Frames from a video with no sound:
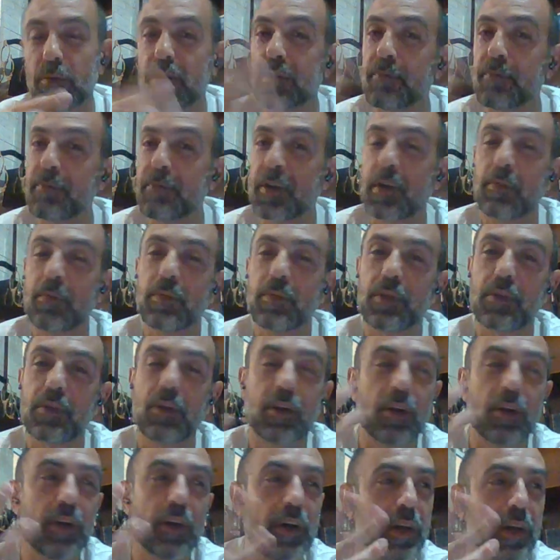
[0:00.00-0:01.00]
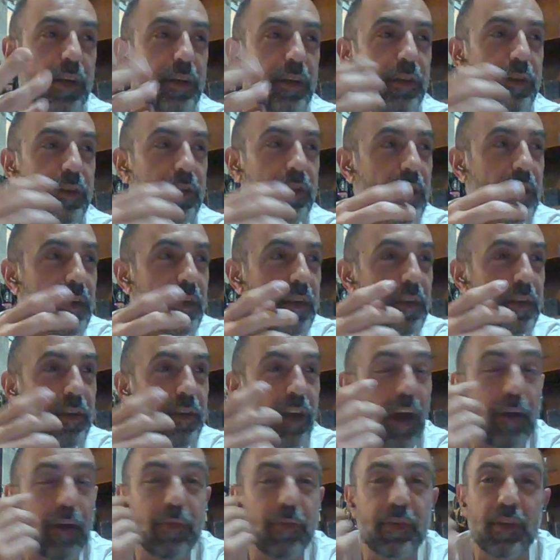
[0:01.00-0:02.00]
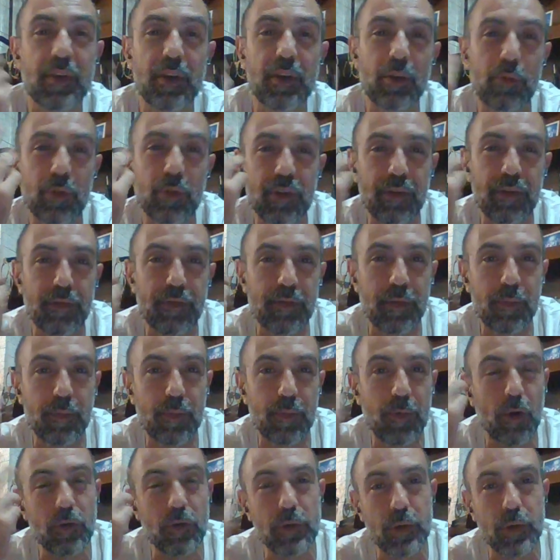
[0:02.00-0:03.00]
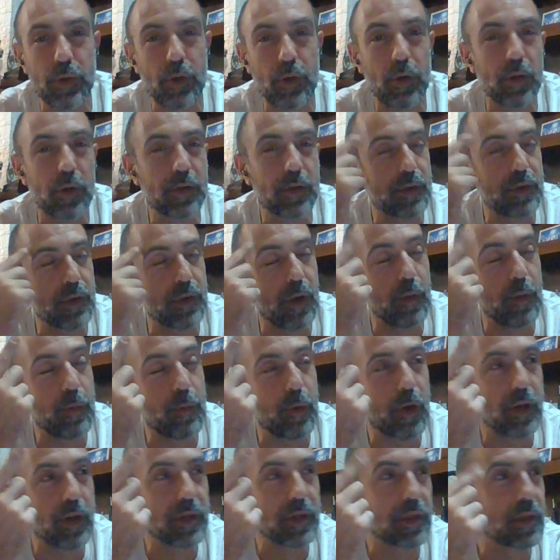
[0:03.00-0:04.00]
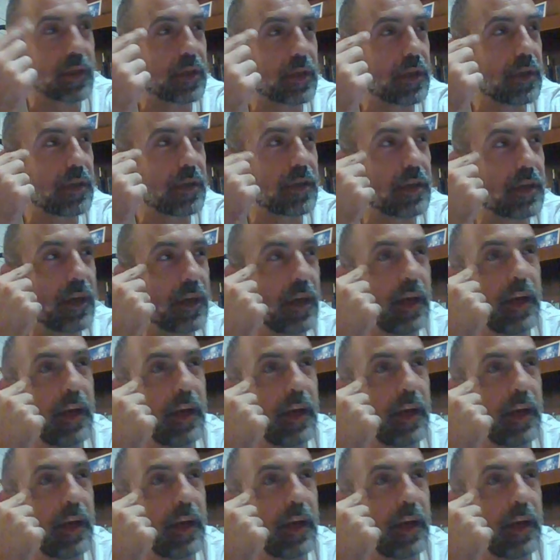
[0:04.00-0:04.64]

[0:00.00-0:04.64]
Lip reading: when it becomes online, you have to deal with different protocols, thought processes,